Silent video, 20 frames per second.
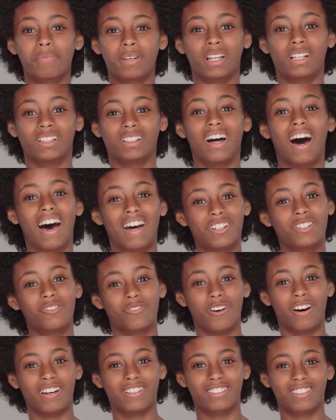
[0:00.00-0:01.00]
mean a lot
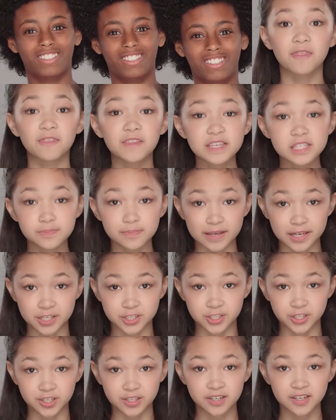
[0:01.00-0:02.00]
to us. This
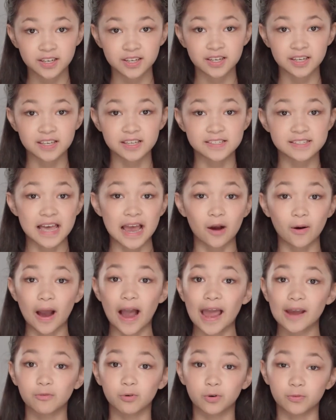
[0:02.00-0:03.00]
picture is how
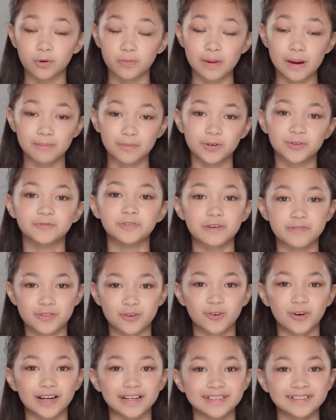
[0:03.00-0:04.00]
I will remember fifth
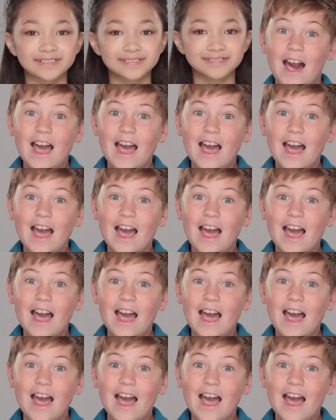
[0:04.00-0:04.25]
grade.